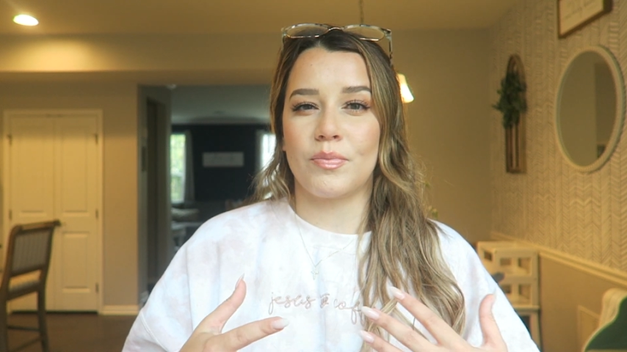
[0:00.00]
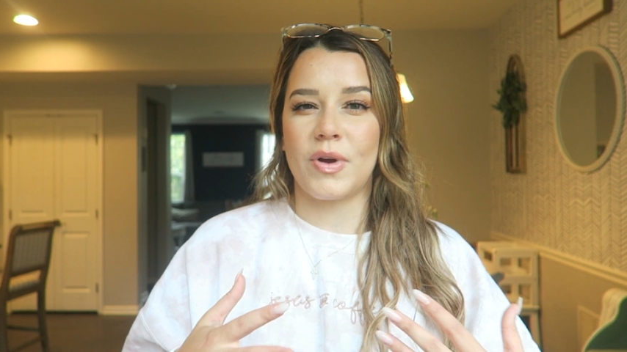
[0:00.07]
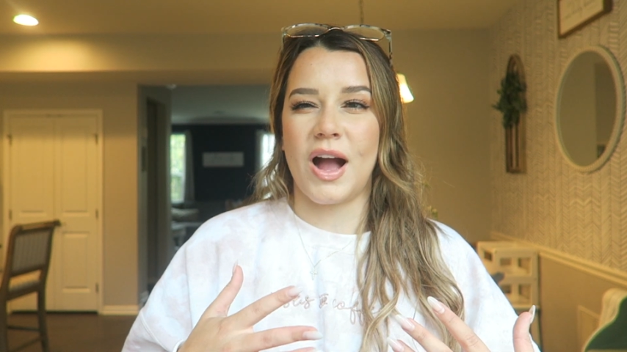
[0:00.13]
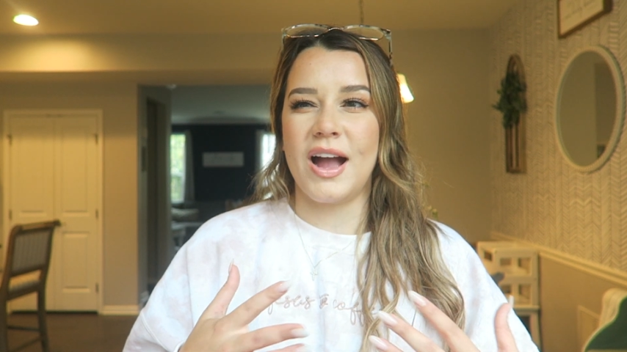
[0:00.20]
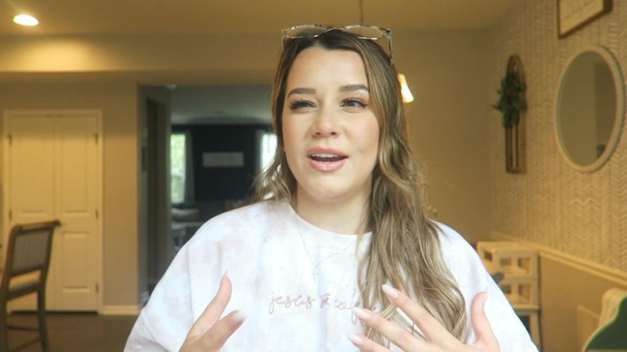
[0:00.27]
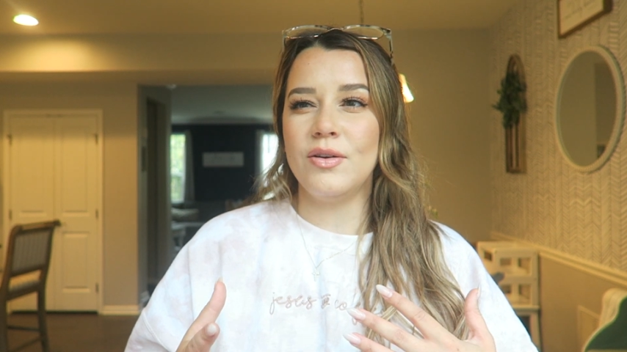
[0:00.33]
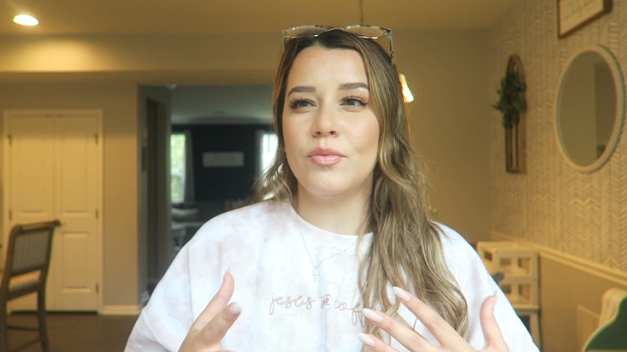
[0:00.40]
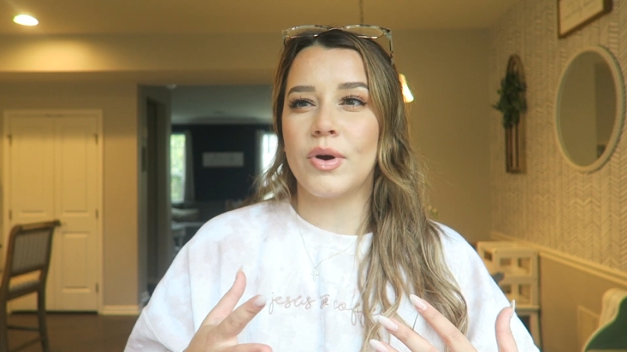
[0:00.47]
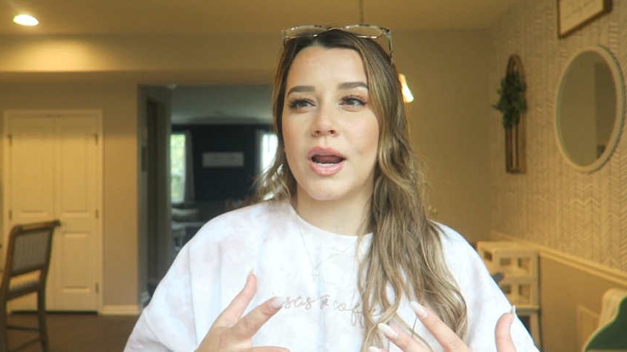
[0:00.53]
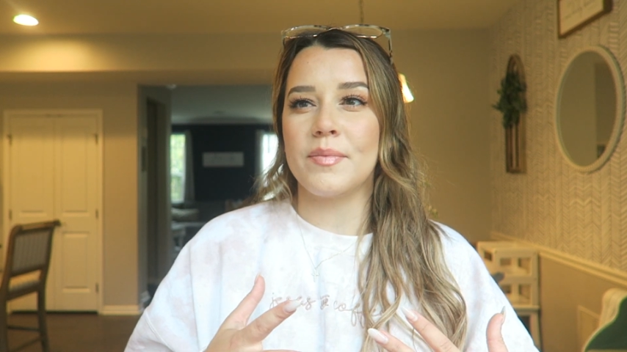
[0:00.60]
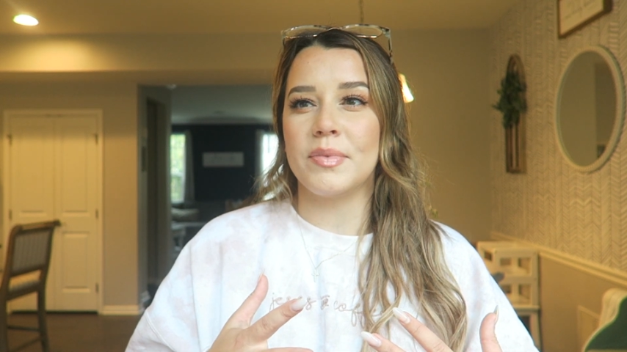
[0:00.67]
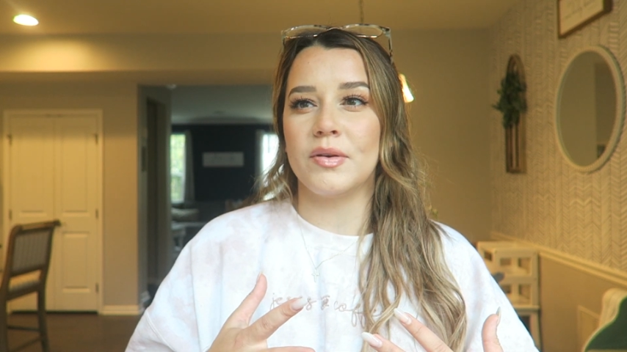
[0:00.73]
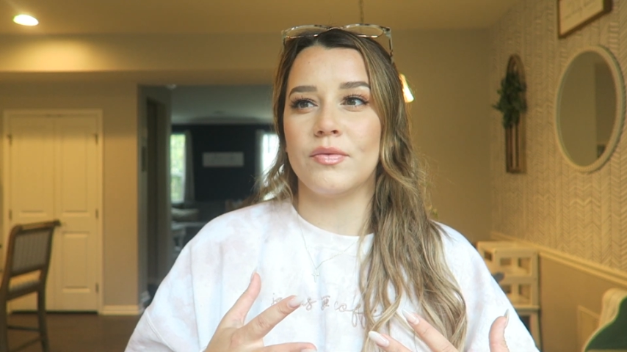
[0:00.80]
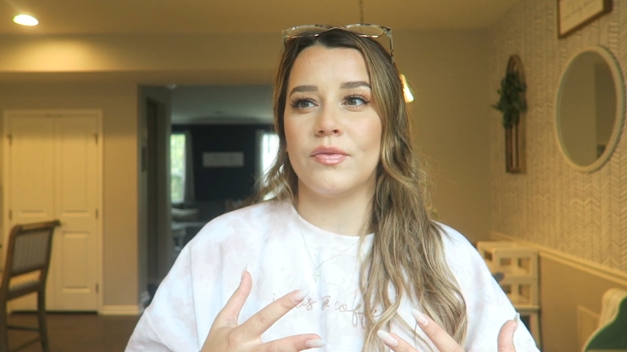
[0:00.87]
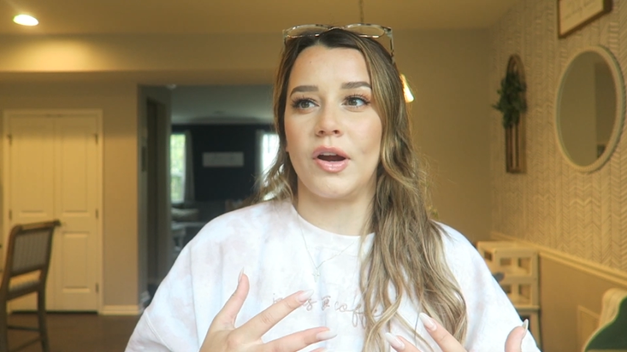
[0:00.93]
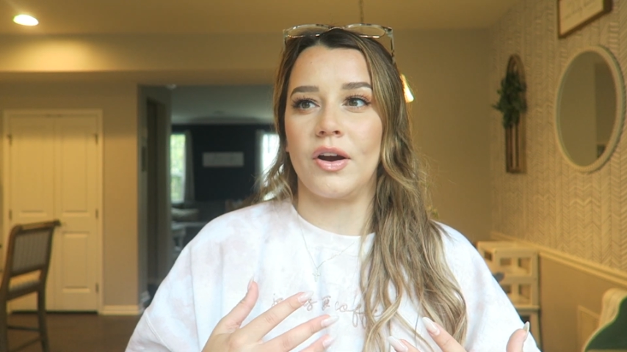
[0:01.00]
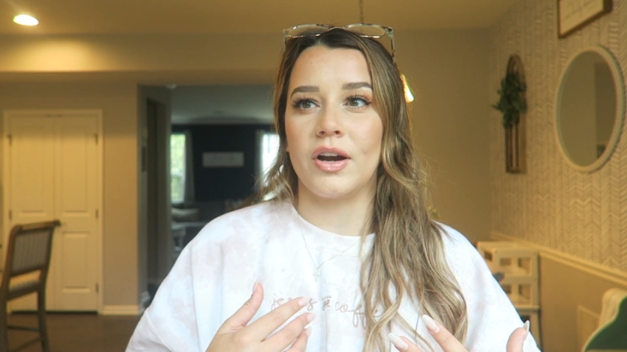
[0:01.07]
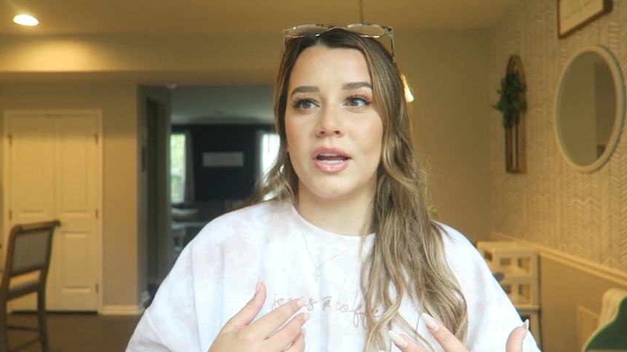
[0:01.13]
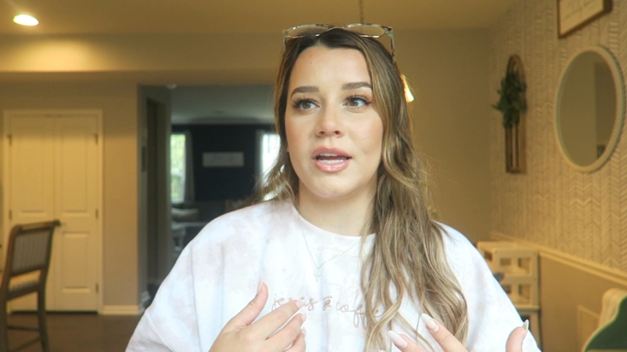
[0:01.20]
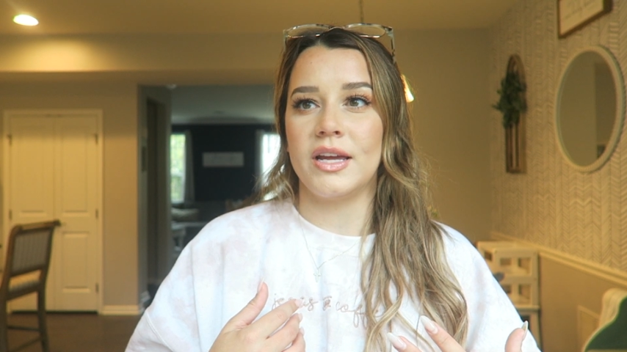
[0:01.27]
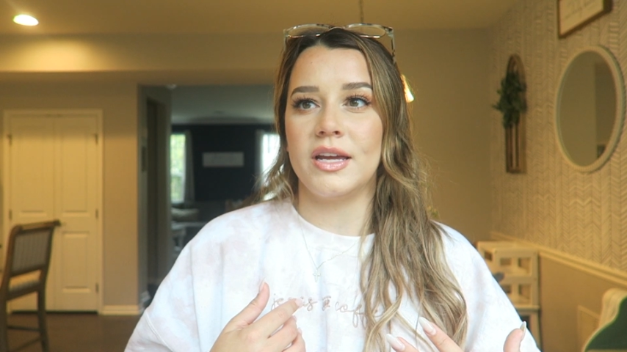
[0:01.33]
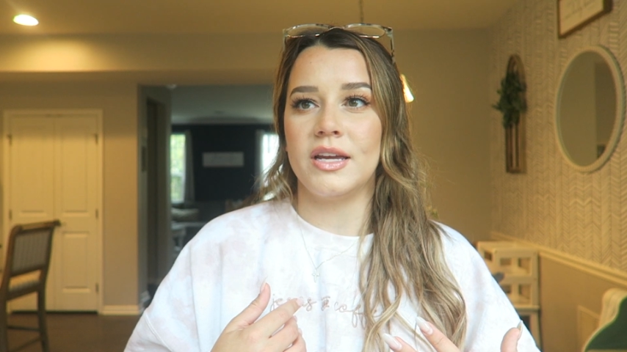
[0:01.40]
kind of what I've been
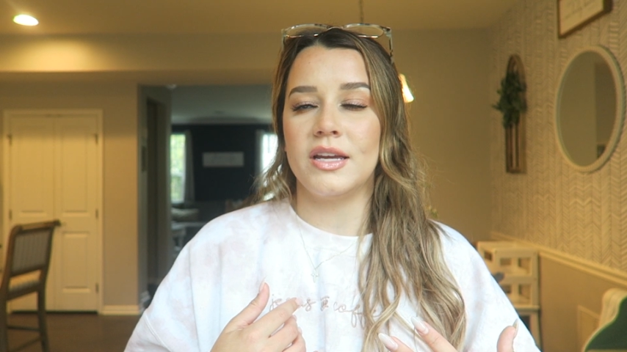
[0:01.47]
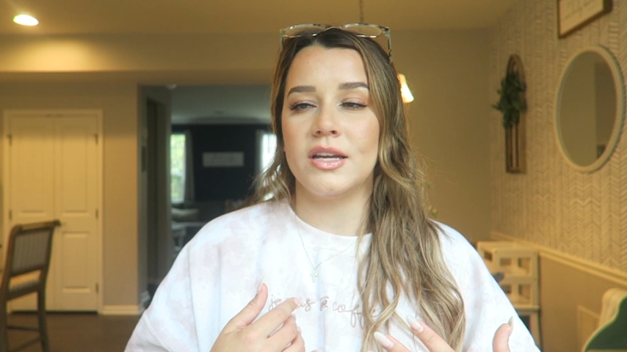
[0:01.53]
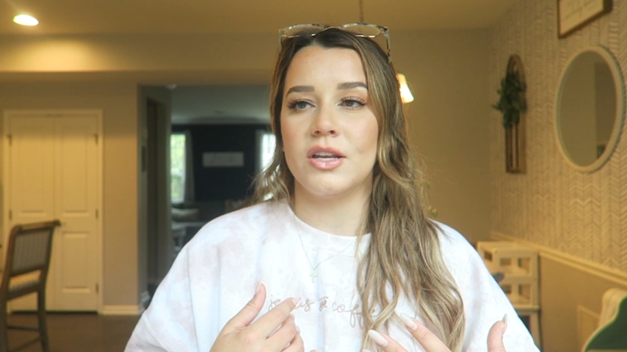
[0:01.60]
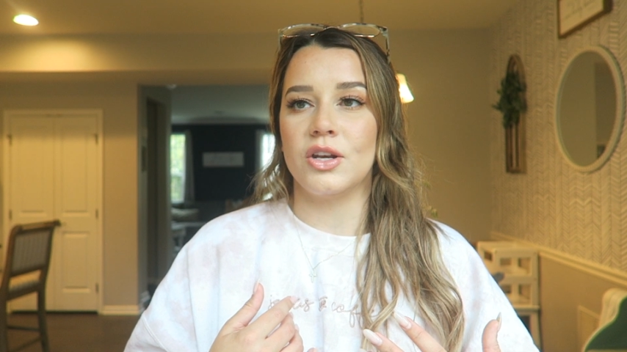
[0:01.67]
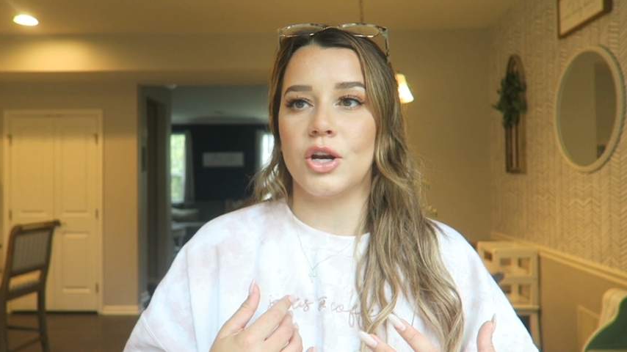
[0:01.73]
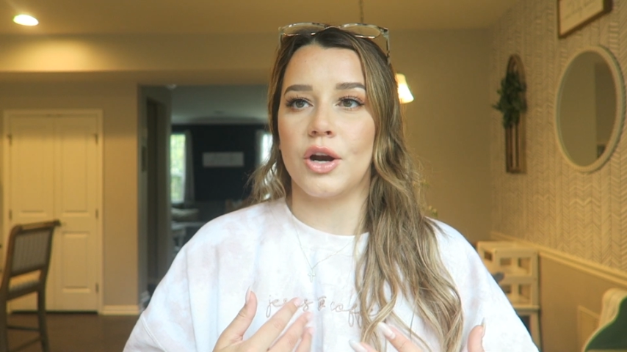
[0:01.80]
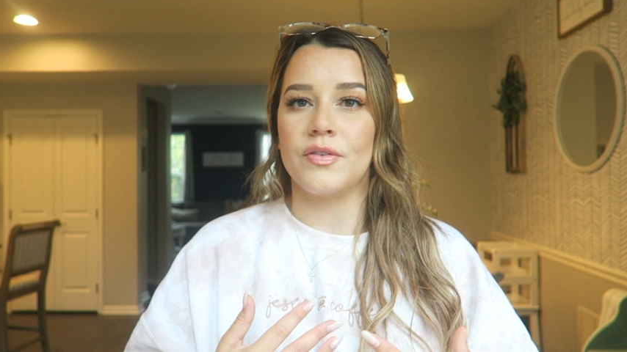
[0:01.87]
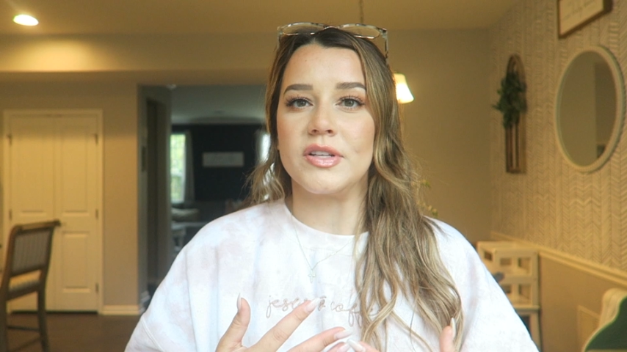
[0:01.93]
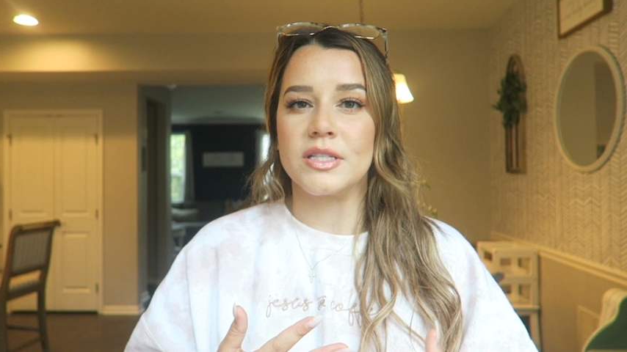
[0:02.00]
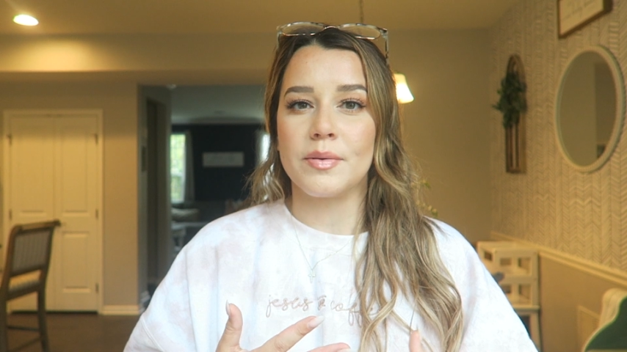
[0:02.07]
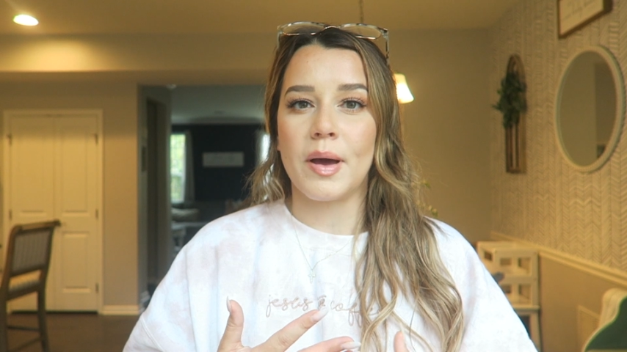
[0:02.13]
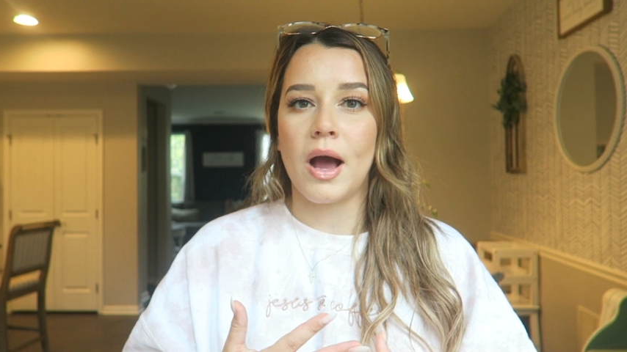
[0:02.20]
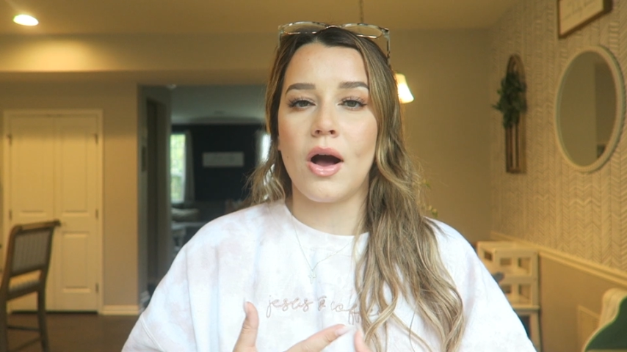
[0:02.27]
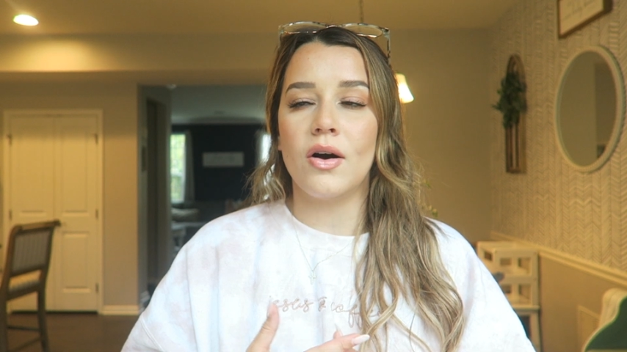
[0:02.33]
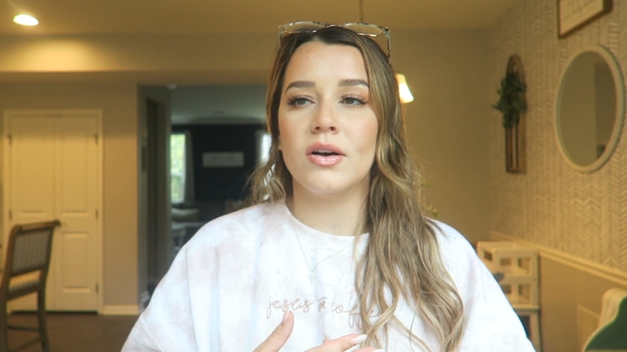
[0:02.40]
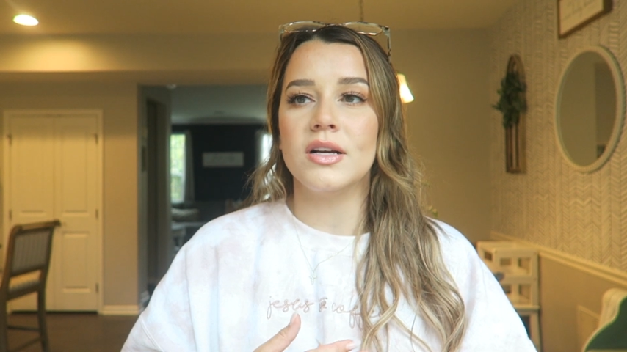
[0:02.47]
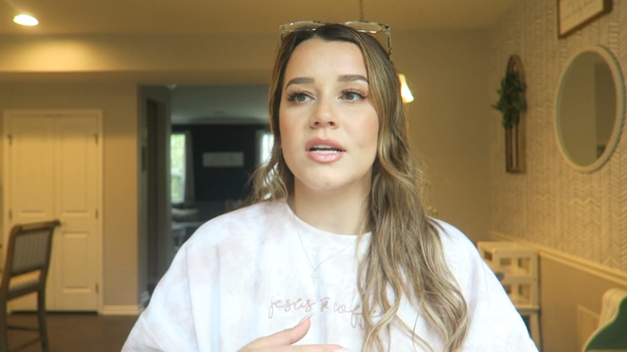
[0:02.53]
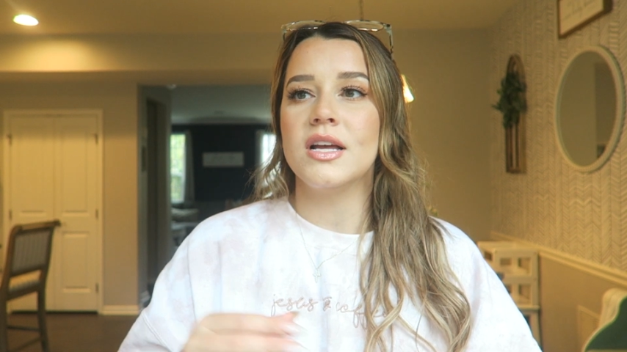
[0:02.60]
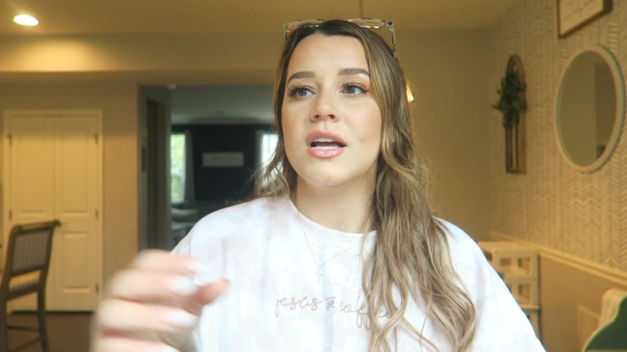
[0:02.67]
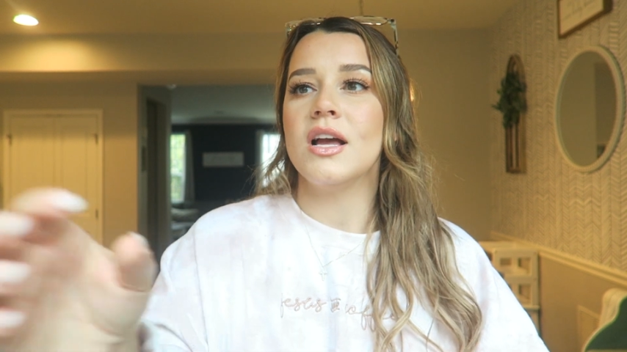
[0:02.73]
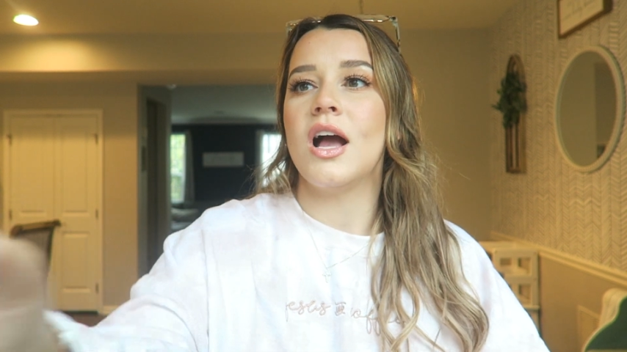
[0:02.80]
very nervous about.